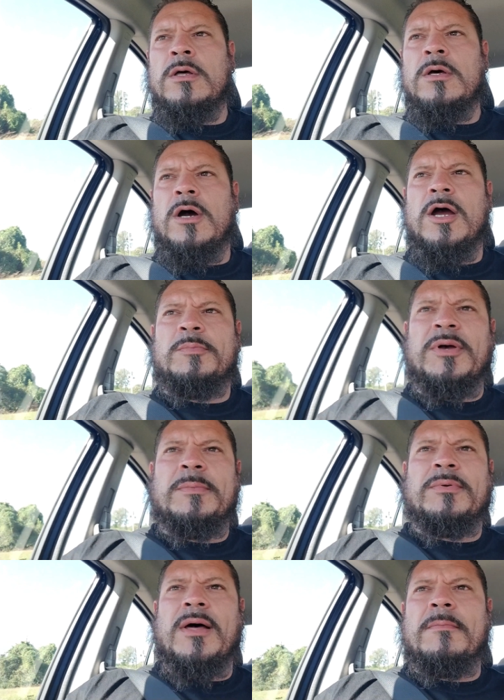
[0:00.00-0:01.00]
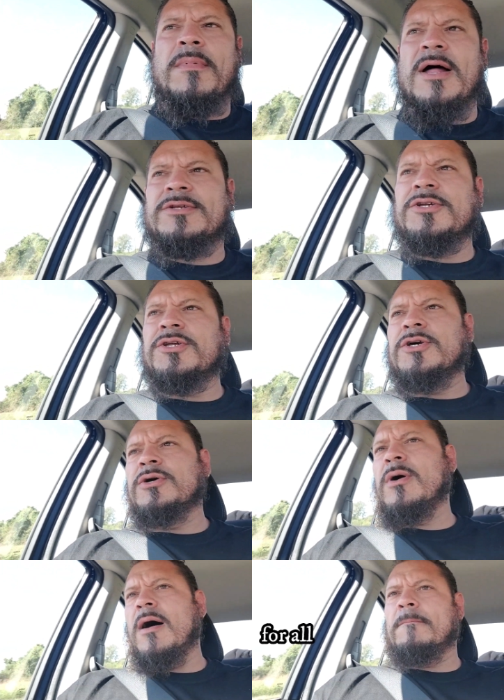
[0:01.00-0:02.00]
All right, people, I'm about to do
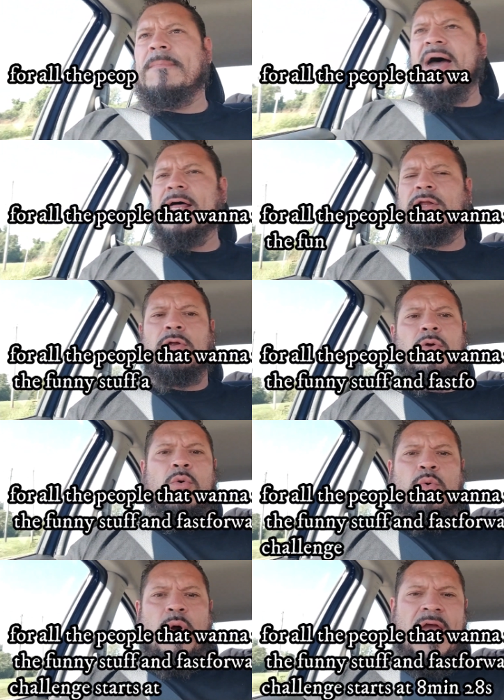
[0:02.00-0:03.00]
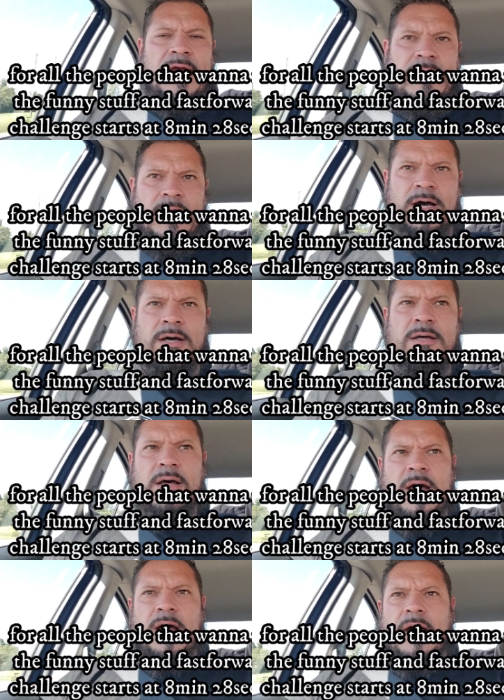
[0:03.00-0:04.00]
a Battle Raina
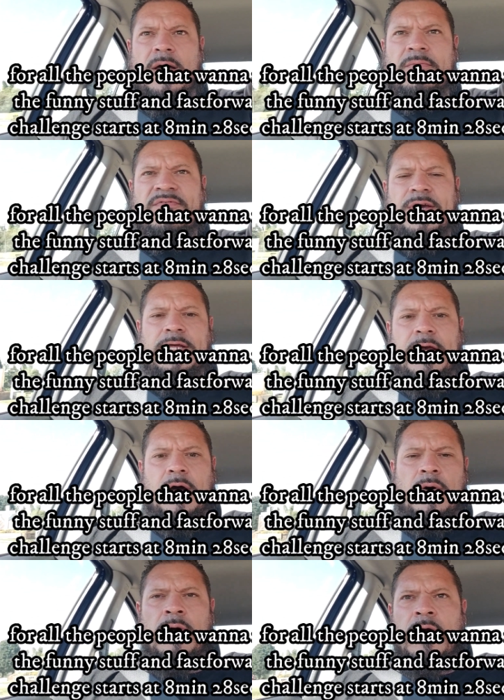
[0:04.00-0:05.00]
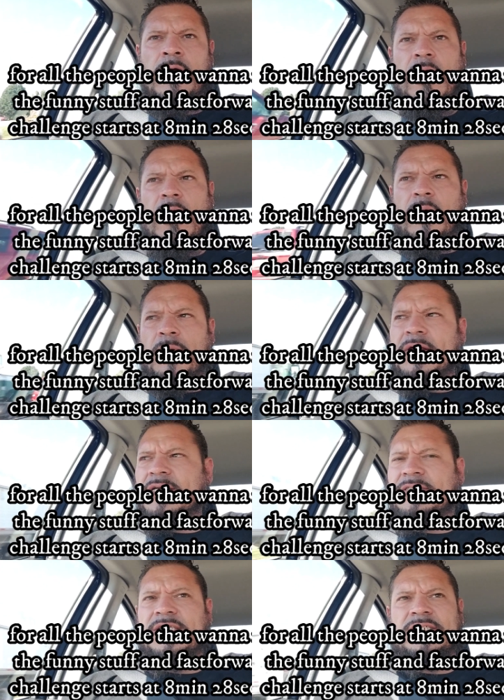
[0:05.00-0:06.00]
uh, video. Uh, what it
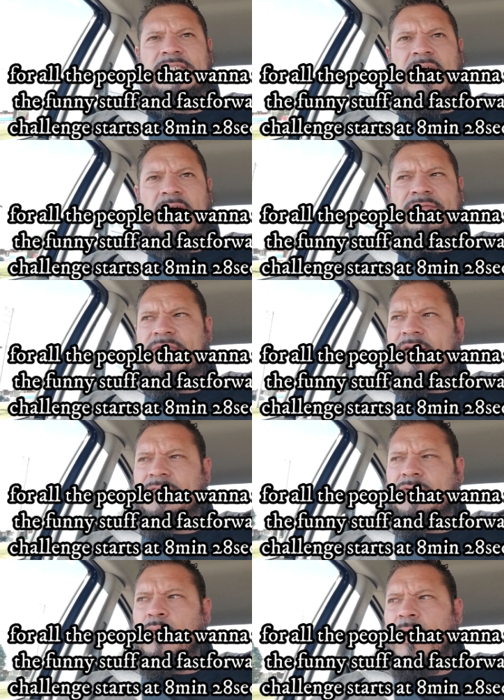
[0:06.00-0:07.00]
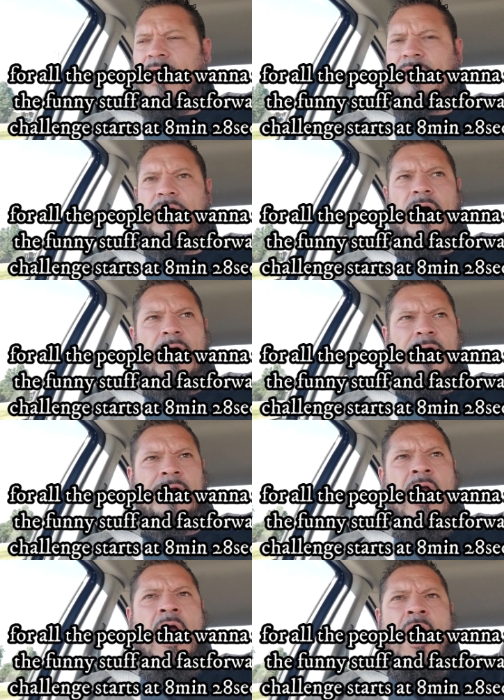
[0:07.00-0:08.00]
consists of is Raina Huang.
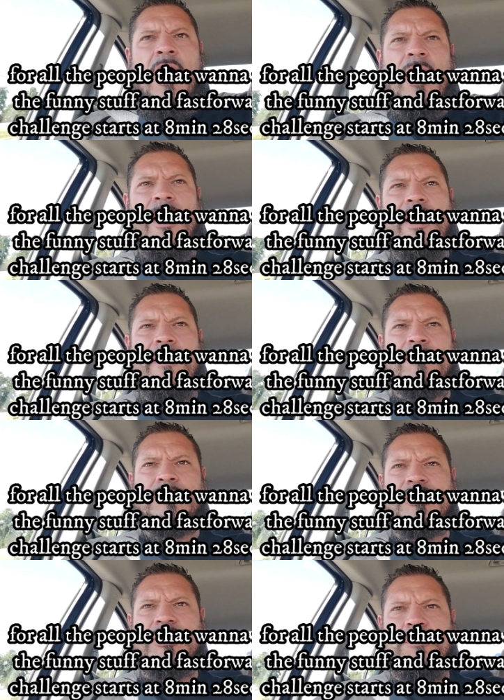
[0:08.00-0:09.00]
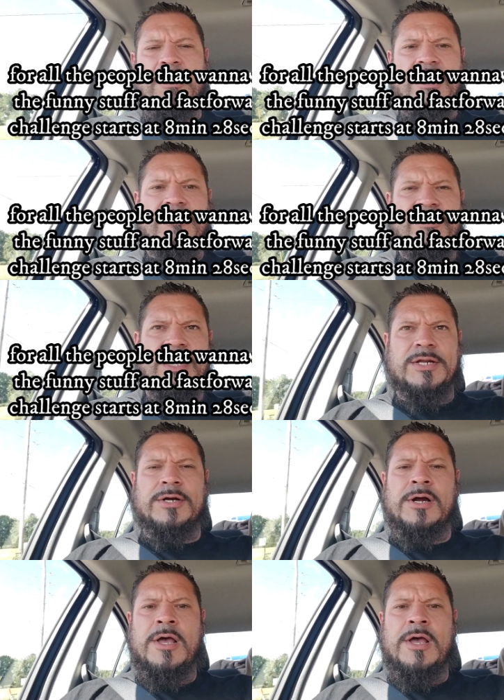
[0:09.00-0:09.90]
Um, she's a competitive eater,